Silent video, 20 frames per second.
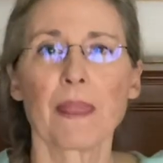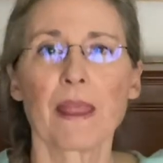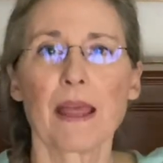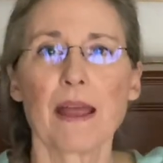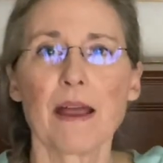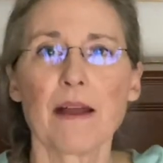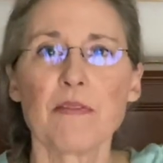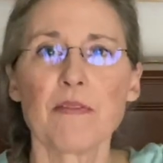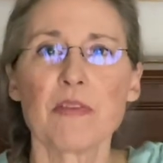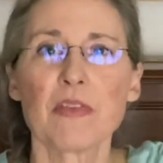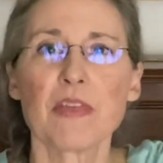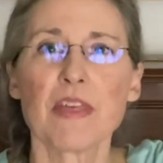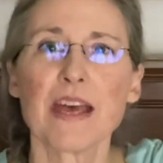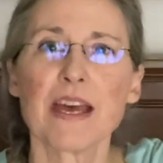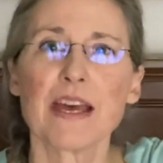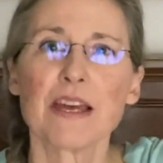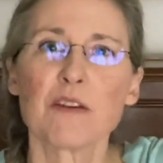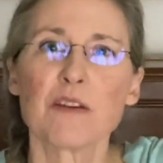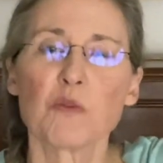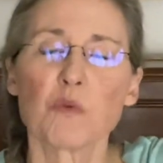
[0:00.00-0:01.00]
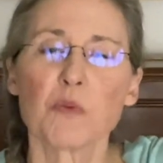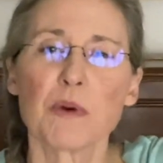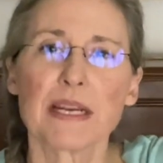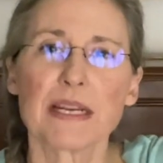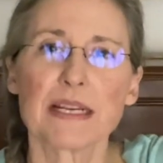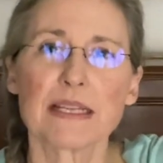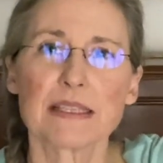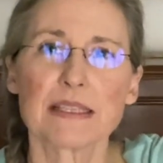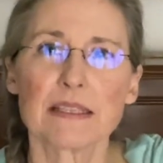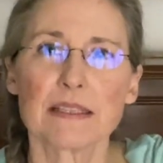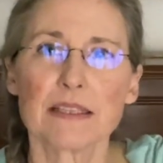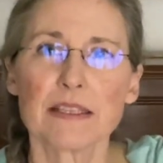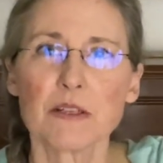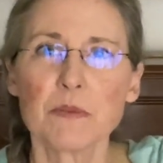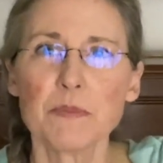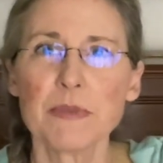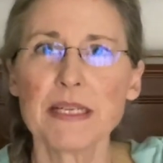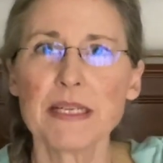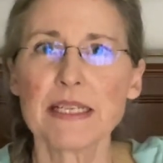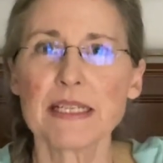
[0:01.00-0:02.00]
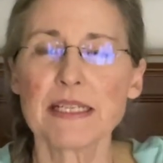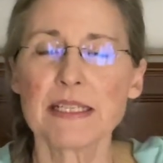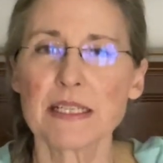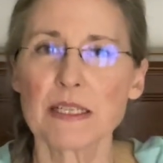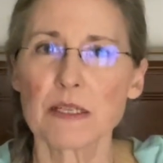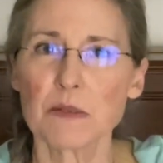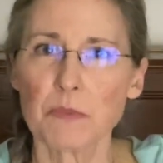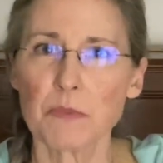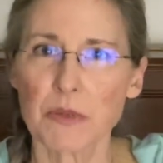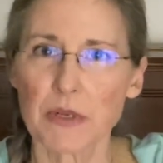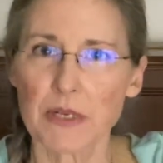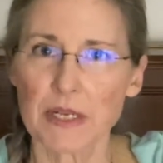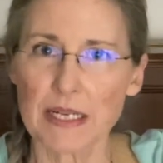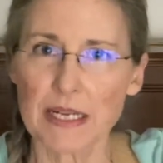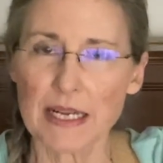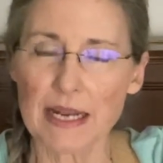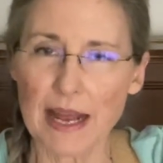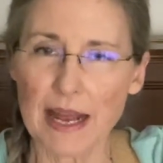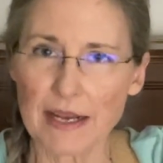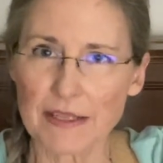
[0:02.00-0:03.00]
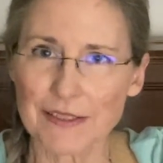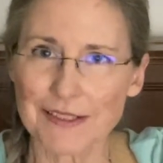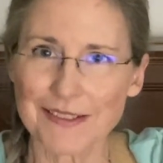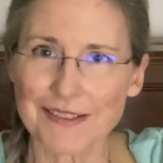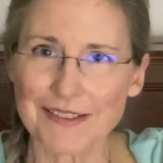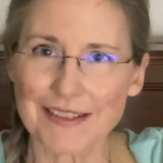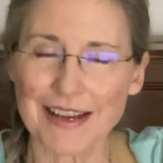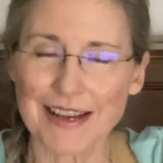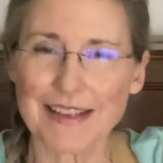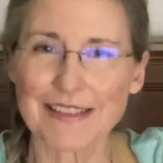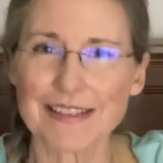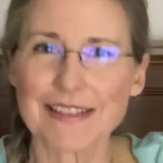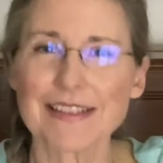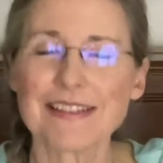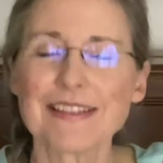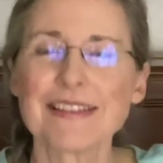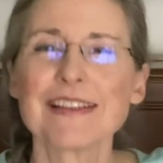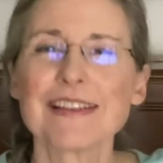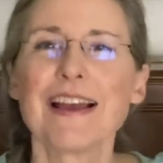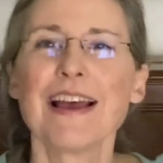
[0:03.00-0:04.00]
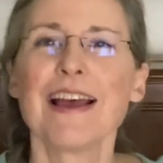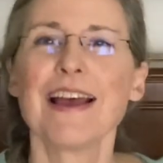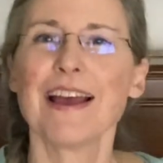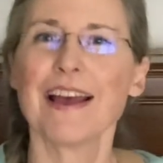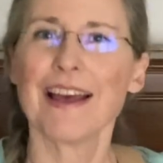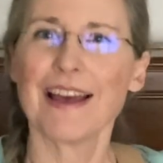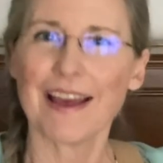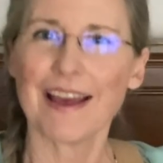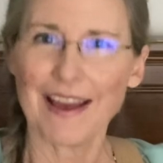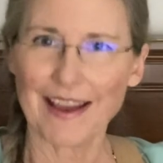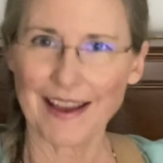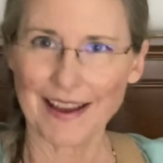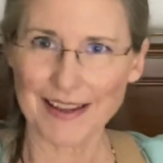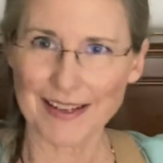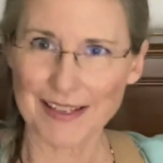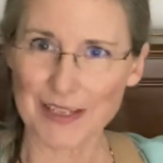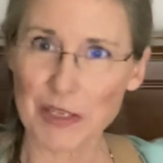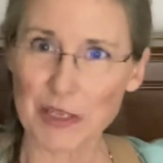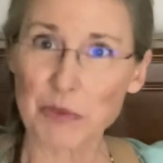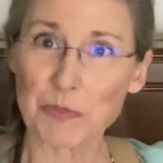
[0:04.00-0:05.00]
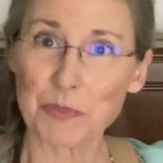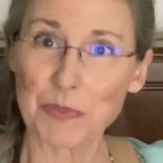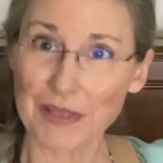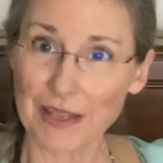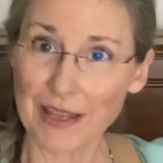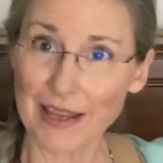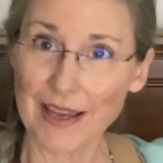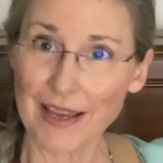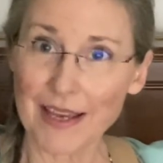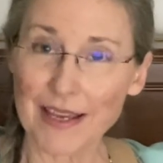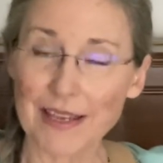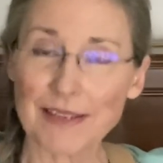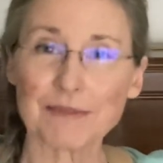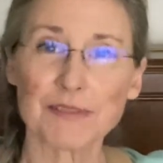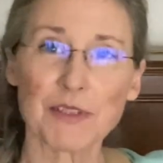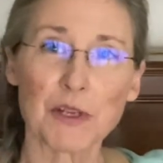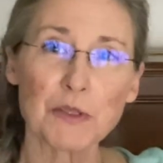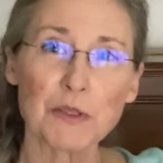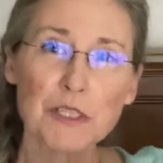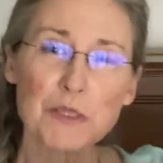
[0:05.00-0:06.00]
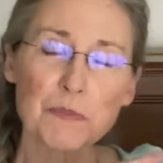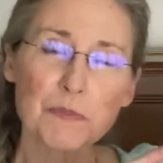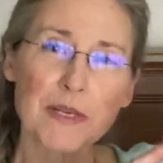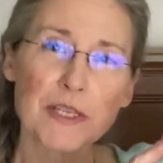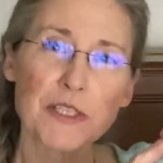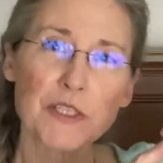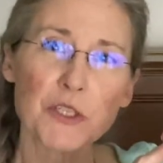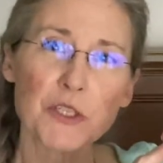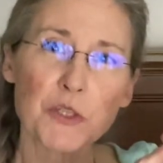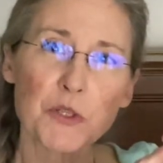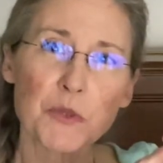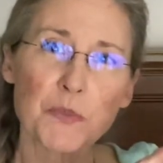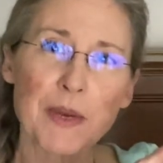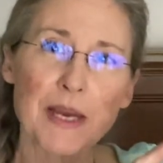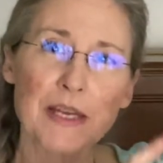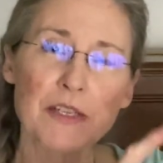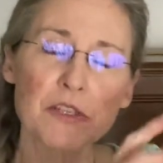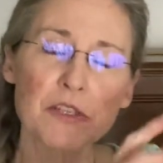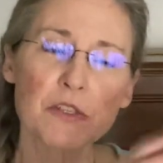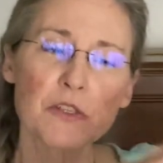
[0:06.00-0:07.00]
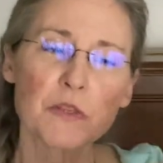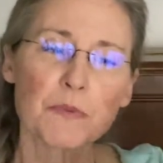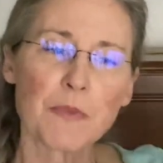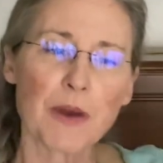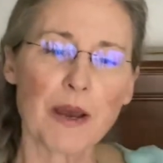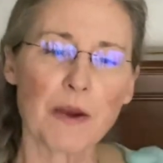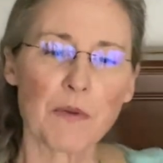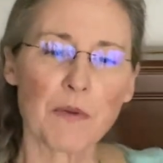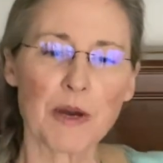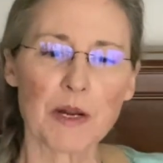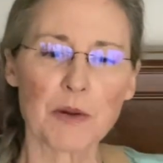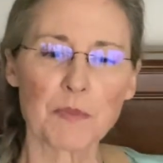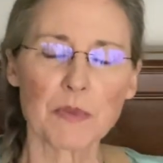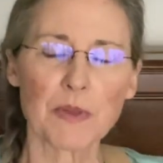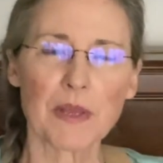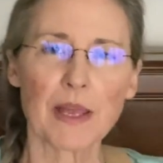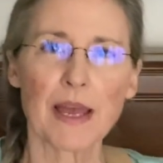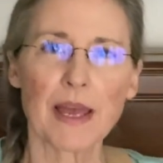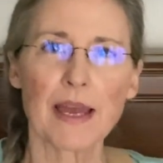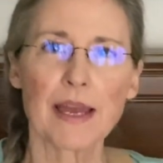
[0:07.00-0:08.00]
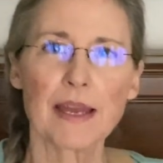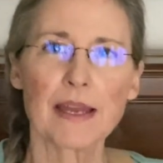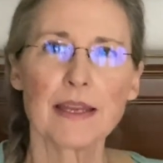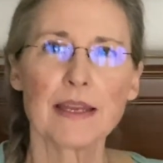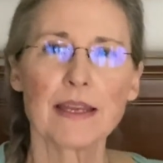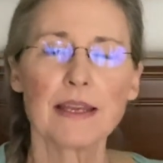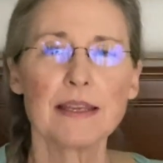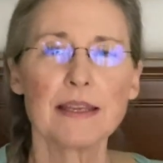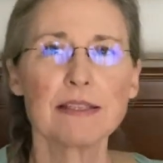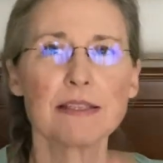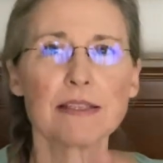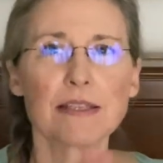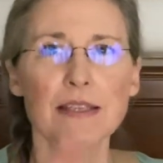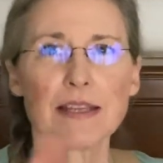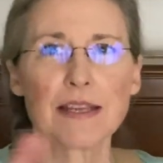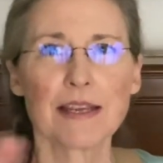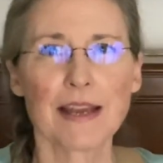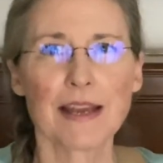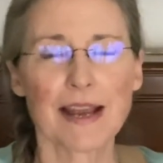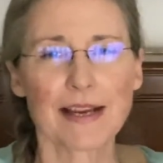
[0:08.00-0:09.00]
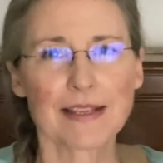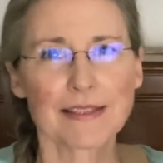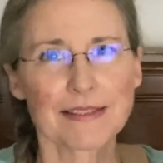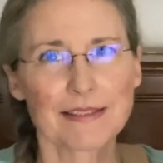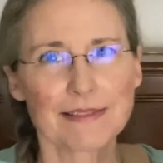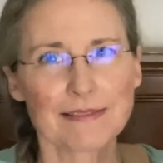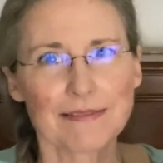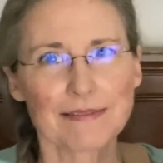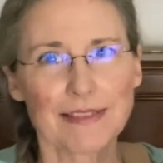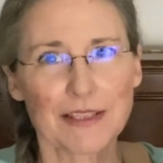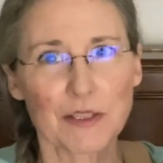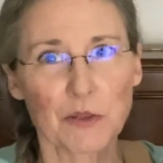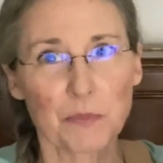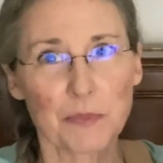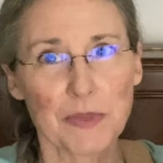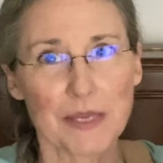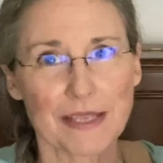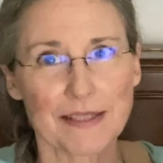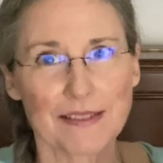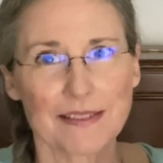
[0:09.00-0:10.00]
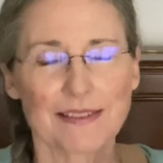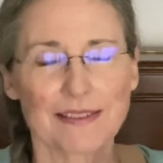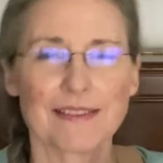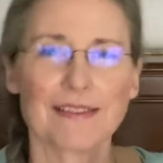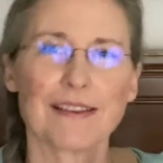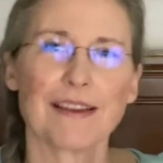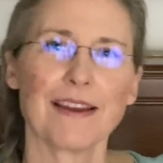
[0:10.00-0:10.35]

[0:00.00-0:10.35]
And then when it gets a little bit easier, put it in exercises and play. Don't just play 2 measures, you might want to play into the next little piece,